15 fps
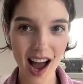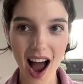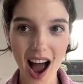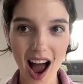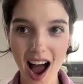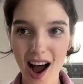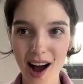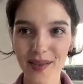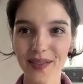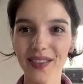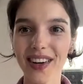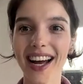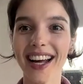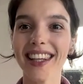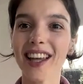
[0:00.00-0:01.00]

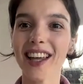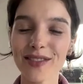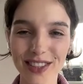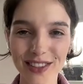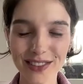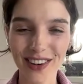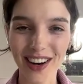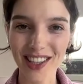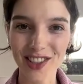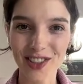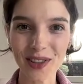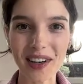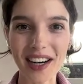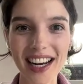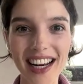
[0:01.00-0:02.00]
I love to find
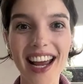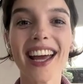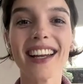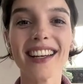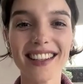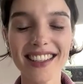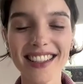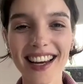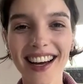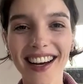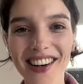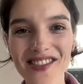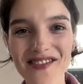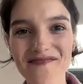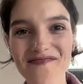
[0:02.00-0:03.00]
joy and
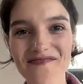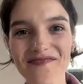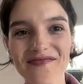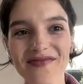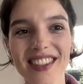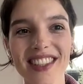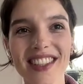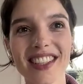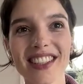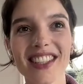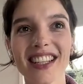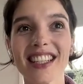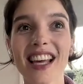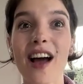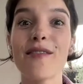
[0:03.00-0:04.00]
to
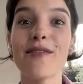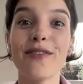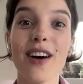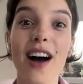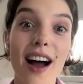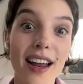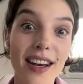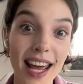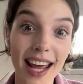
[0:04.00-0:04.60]
just have fun.